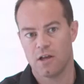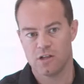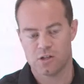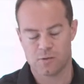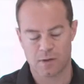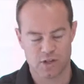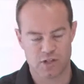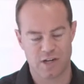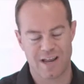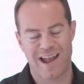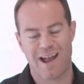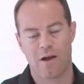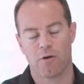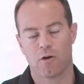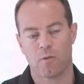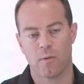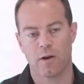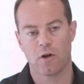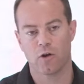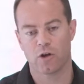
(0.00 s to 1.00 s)
So actually, how
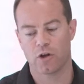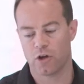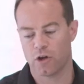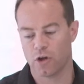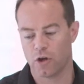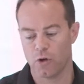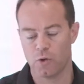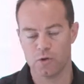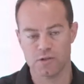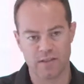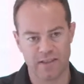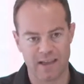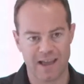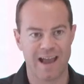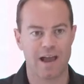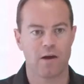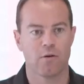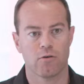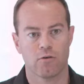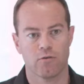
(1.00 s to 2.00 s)
can we look at who's in the
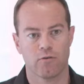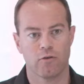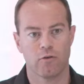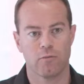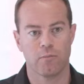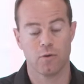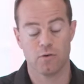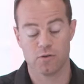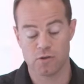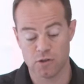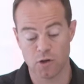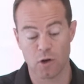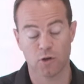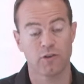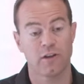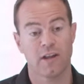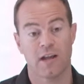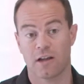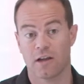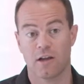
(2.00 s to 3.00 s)
out group, who's
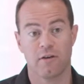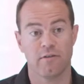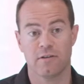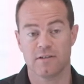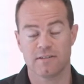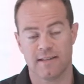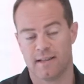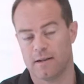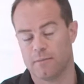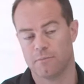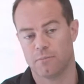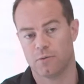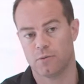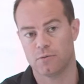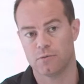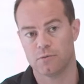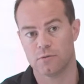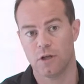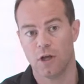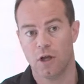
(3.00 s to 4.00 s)
not in our current talent
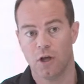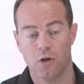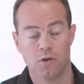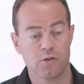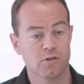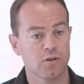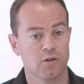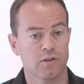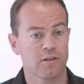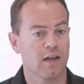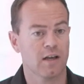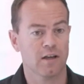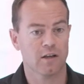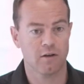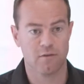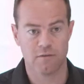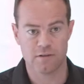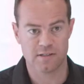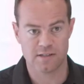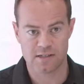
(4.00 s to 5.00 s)
pool, who's not in our
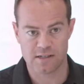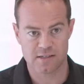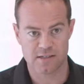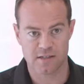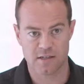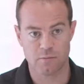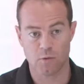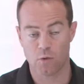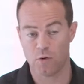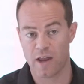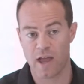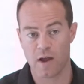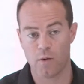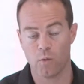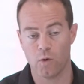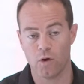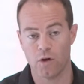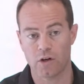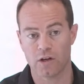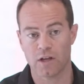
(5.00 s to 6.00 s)
current system or
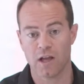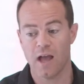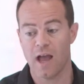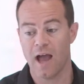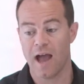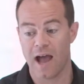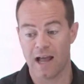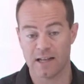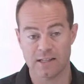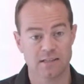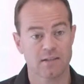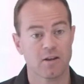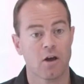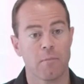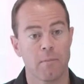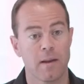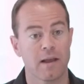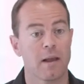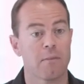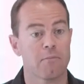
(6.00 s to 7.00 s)
network, and
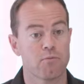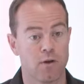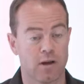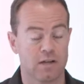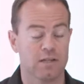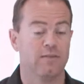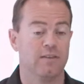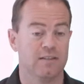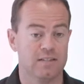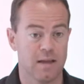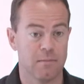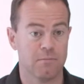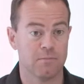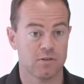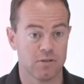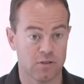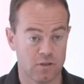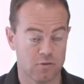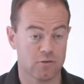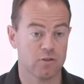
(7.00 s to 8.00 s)
start making proactive attempts
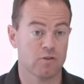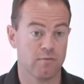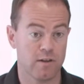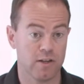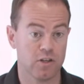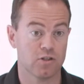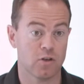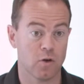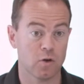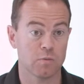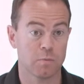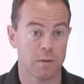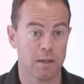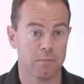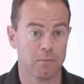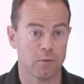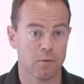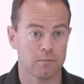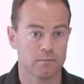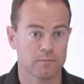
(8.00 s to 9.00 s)
to reach those
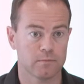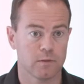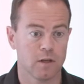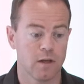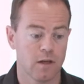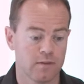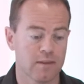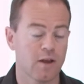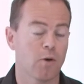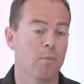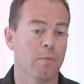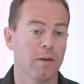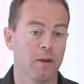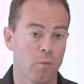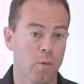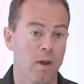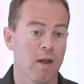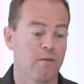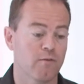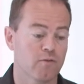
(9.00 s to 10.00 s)
people? That will be a
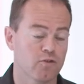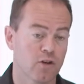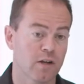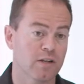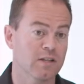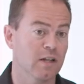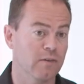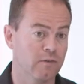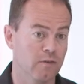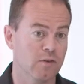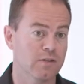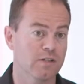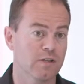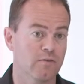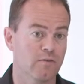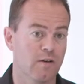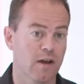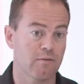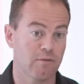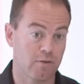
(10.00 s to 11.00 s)
way of trying to
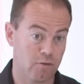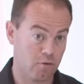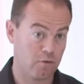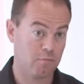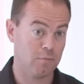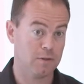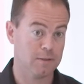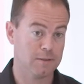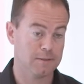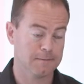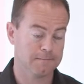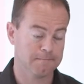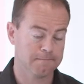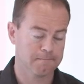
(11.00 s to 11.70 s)
diversify recruitment.